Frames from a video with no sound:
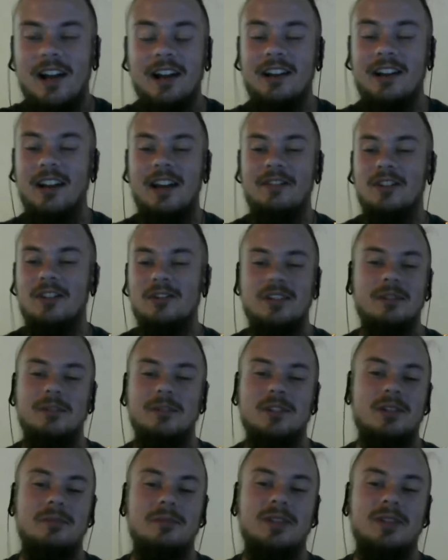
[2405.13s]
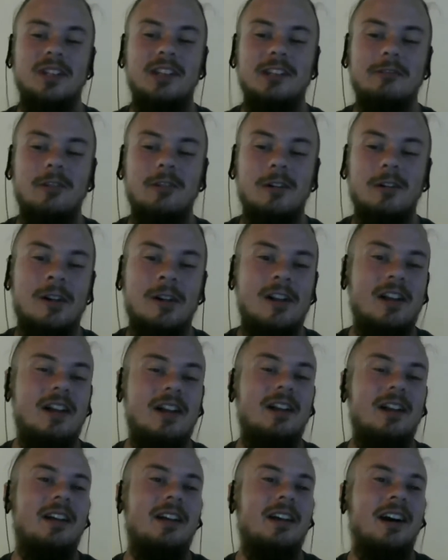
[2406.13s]
I could have those numbers completely wrong.
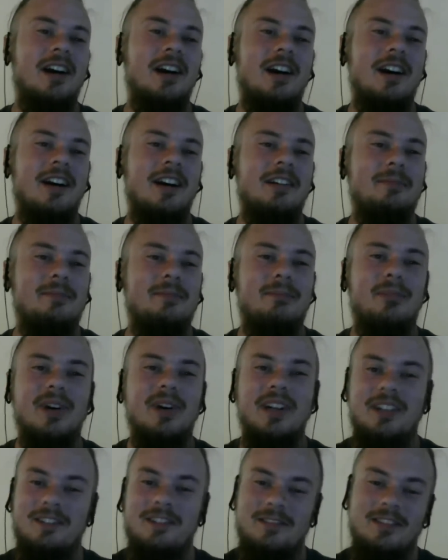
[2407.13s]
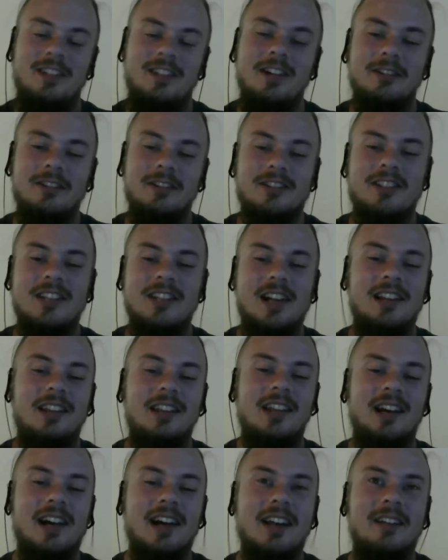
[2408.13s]
But, you know, there's not a
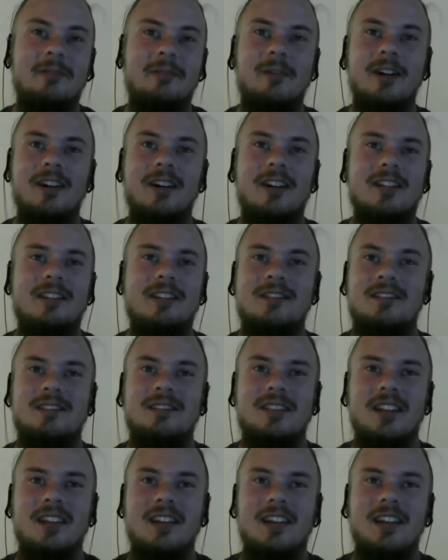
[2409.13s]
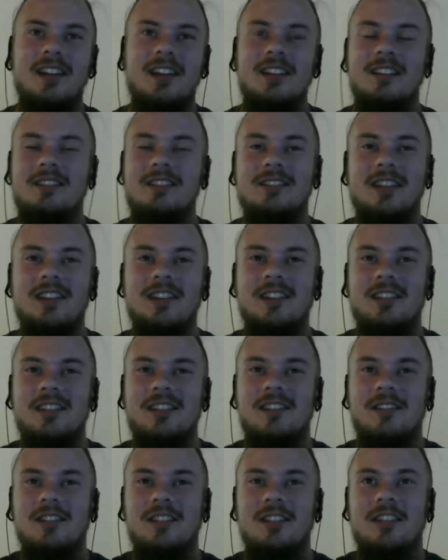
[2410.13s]
lot, whereas there's like
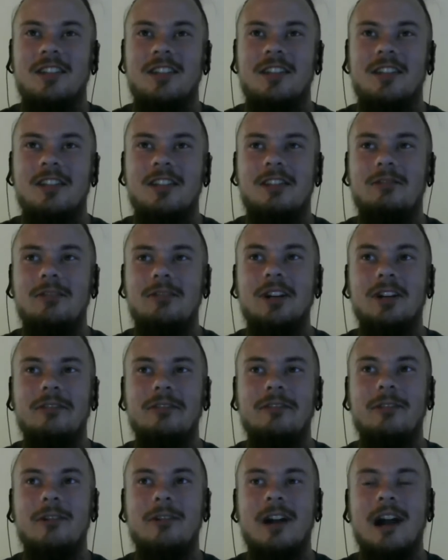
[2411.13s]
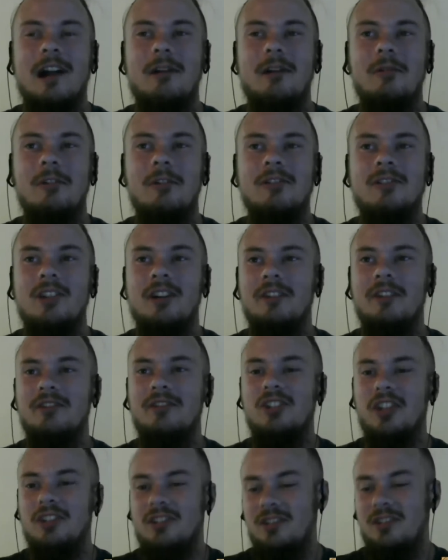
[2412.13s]
3 or 4 hours of
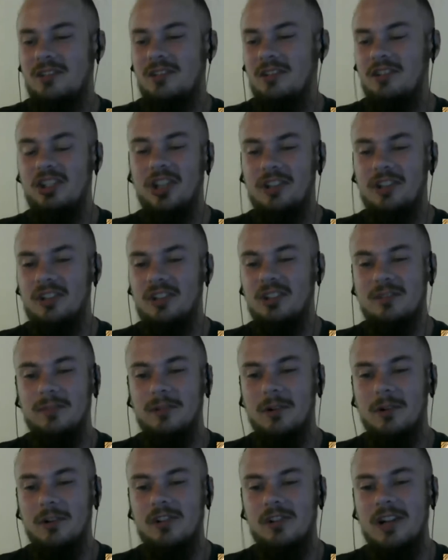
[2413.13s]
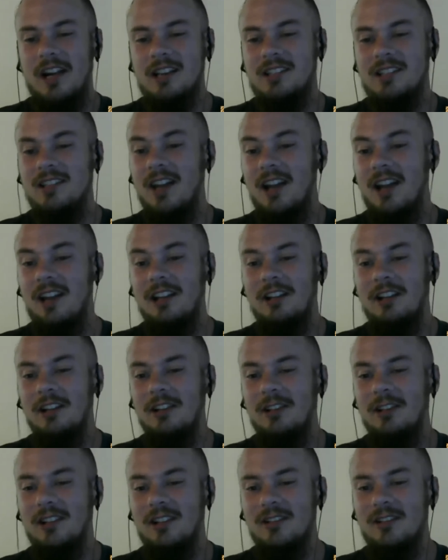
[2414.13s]
just Explore tracks, not
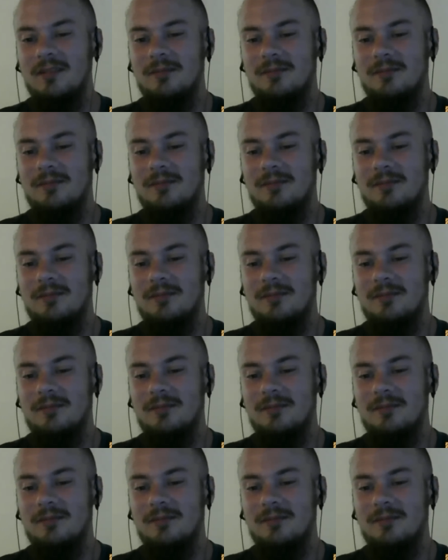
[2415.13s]
including